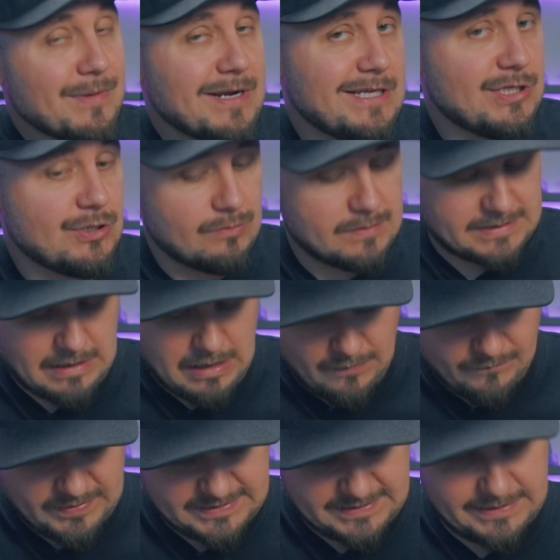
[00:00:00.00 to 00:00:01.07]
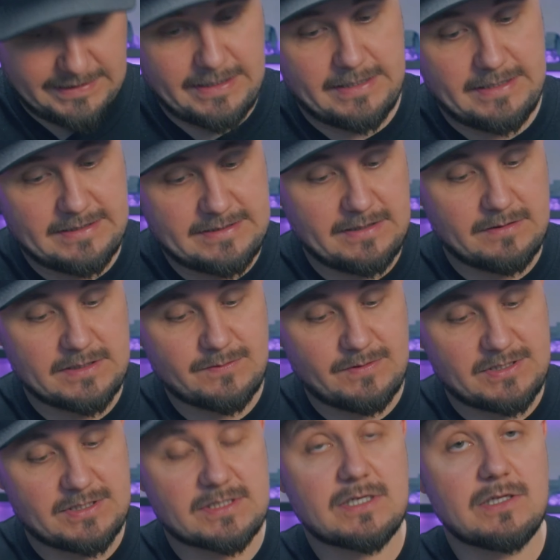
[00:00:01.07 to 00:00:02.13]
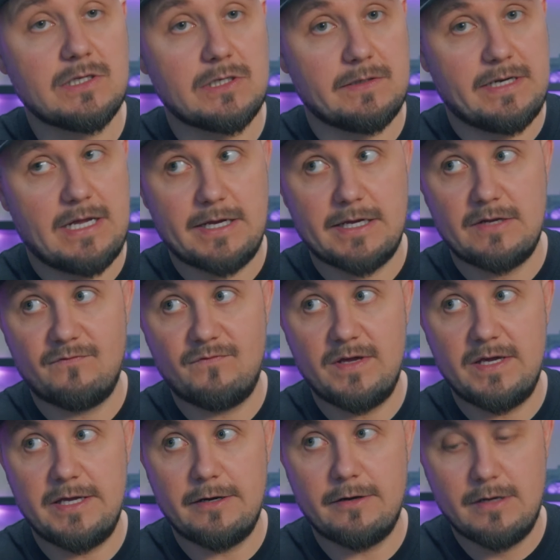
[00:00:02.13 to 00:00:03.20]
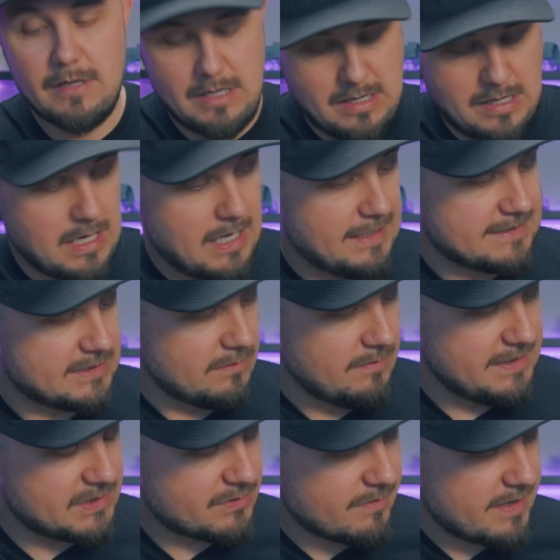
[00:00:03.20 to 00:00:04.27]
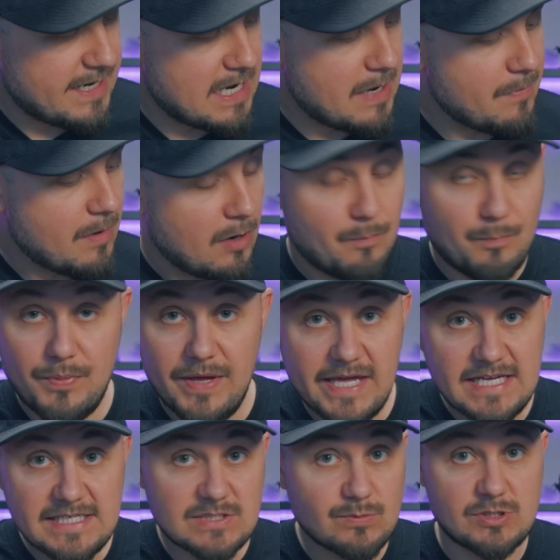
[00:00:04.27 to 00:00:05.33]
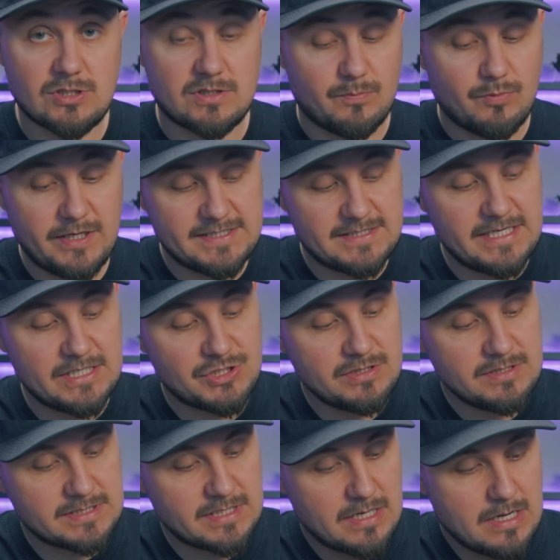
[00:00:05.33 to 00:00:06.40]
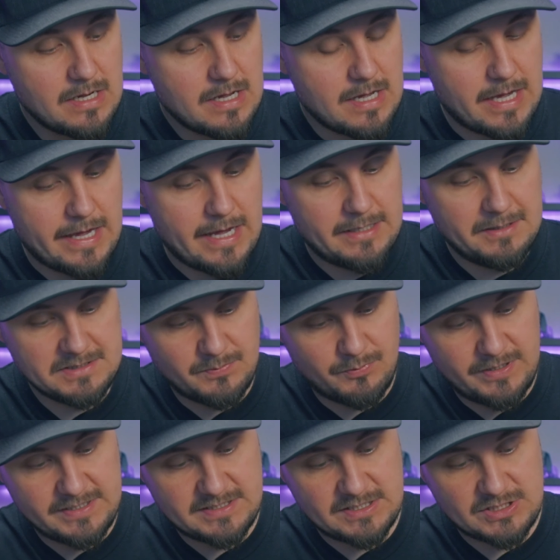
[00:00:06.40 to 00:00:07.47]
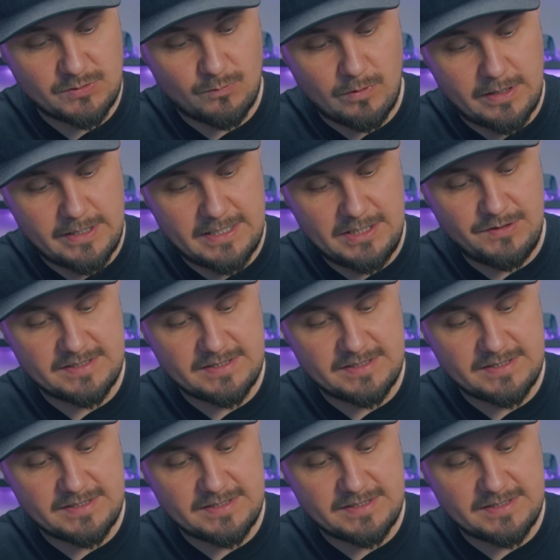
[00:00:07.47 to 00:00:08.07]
gonna use, obviously, a Nintendo Switch is clearly not gonna fit here. So let's grab our biggest, which are the PlayStations. And here's a PlayStation 1, and you